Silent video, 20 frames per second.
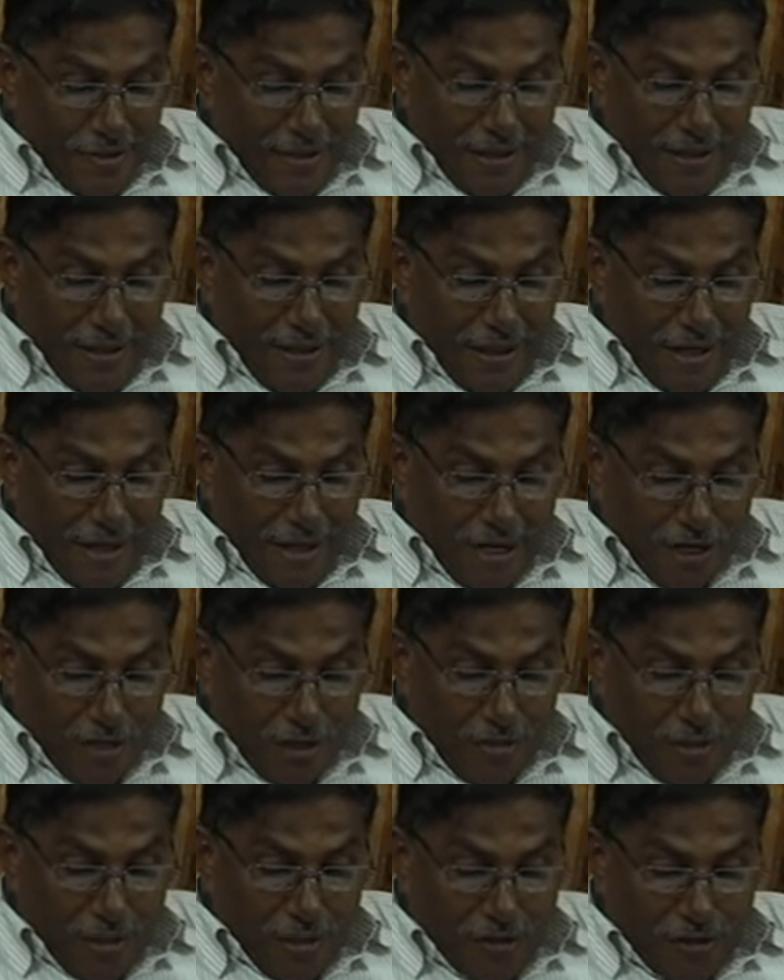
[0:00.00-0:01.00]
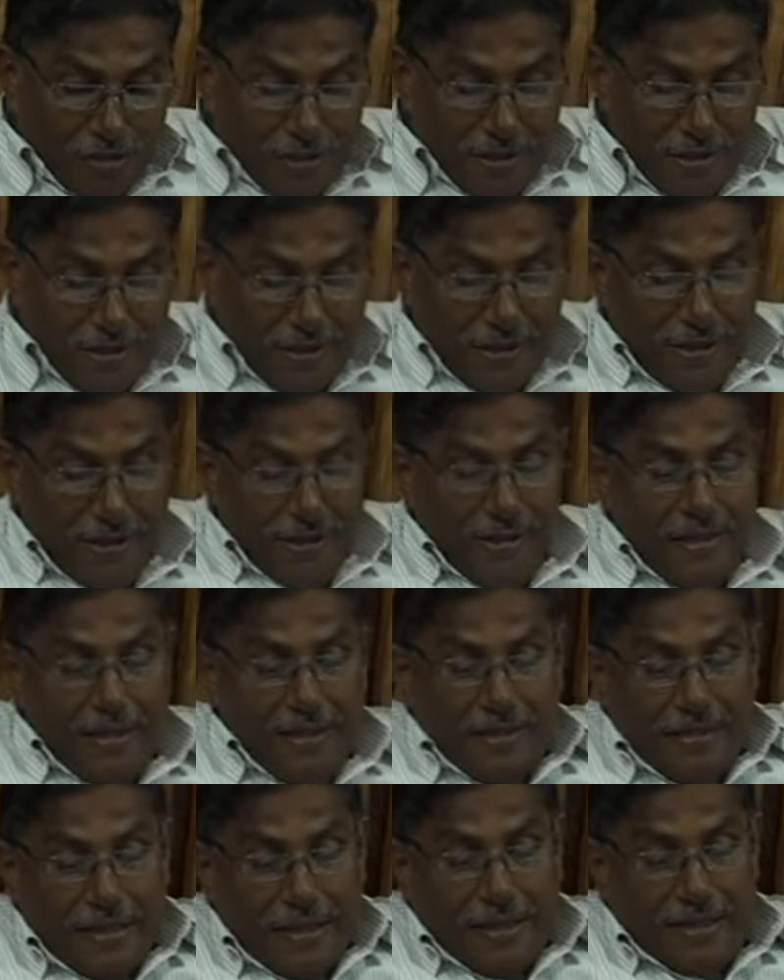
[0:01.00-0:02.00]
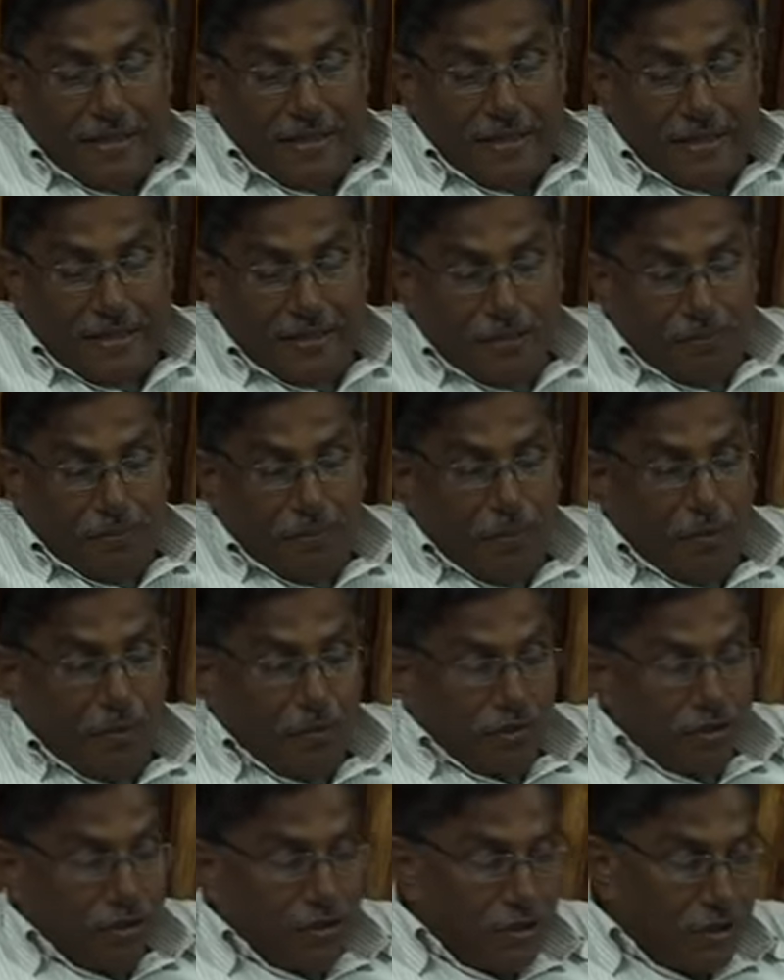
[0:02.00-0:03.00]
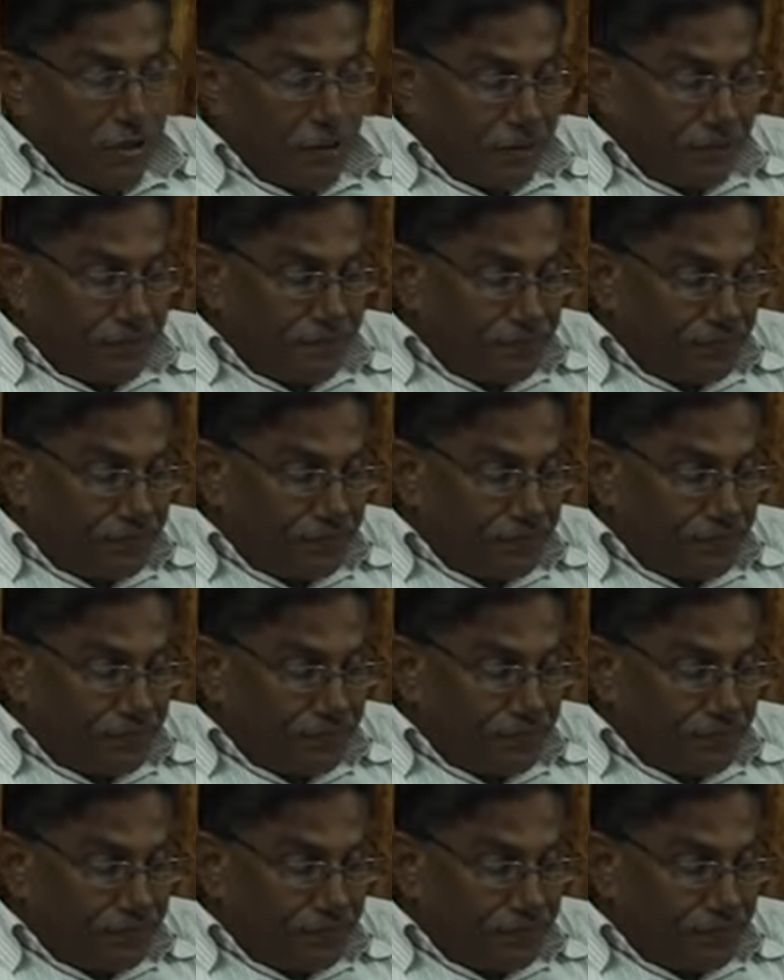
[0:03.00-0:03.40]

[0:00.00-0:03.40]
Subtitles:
argument that supports